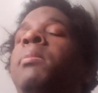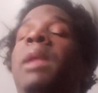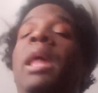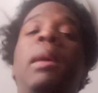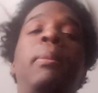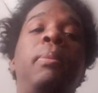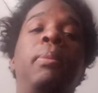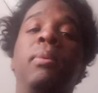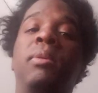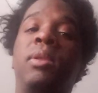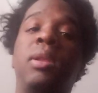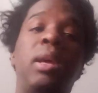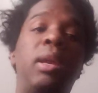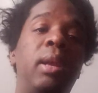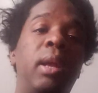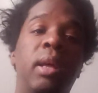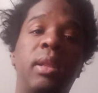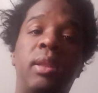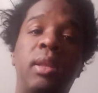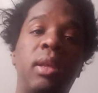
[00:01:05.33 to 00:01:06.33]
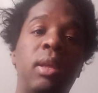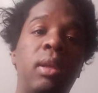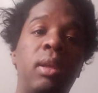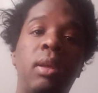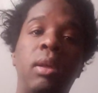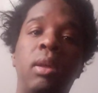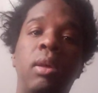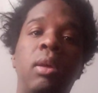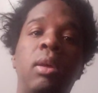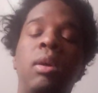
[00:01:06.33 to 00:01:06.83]
like will say nothing.
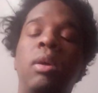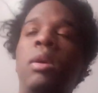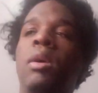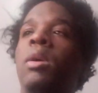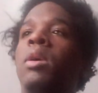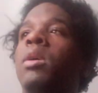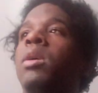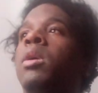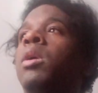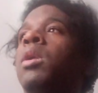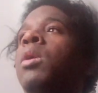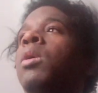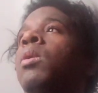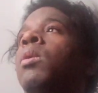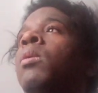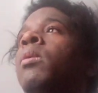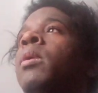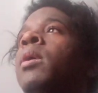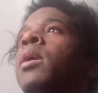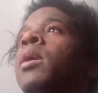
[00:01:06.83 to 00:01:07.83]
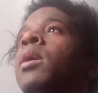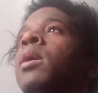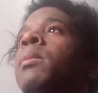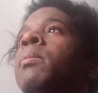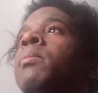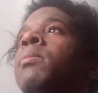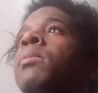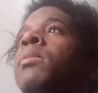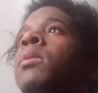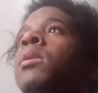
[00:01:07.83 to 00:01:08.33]

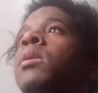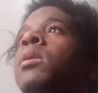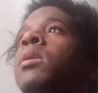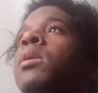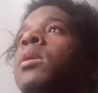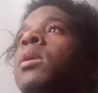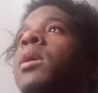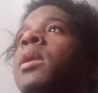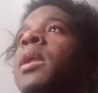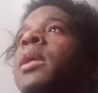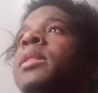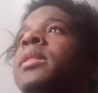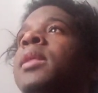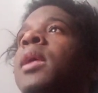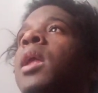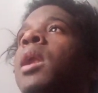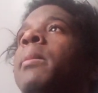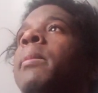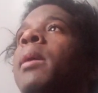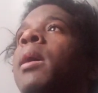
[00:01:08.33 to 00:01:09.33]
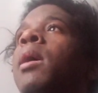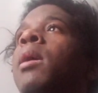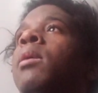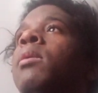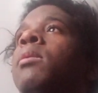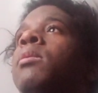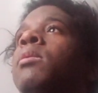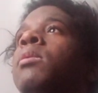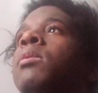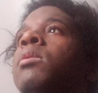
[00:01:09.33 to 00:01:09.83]
And I thought
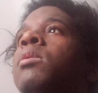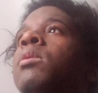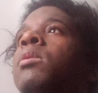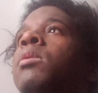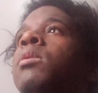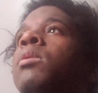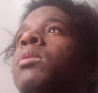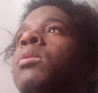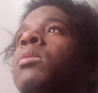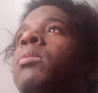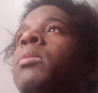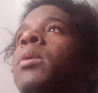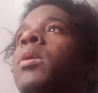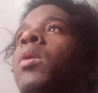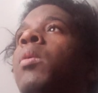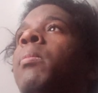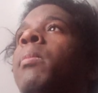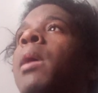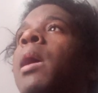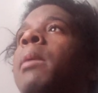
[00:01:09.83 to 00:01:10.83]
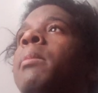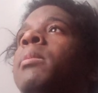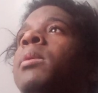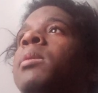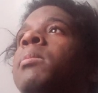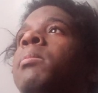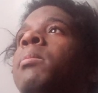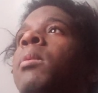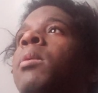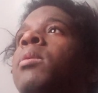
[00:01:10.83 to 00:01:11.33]
about when
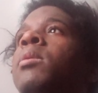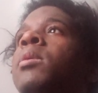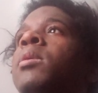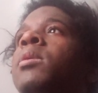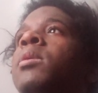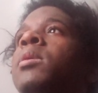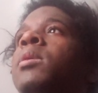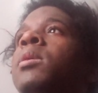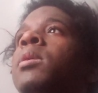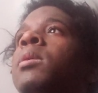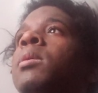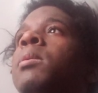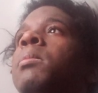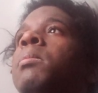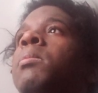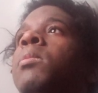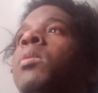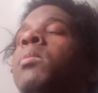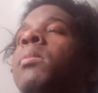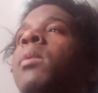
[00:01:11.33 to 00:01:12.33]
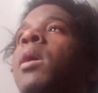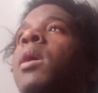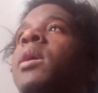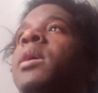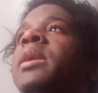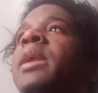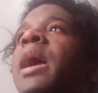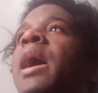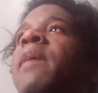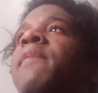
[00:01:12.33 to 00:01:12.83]
Obama murdered Muammar
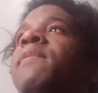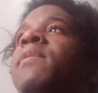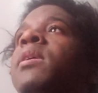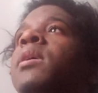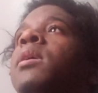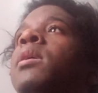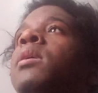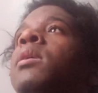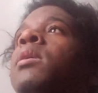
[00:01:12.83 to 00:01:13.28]
Gaddafi.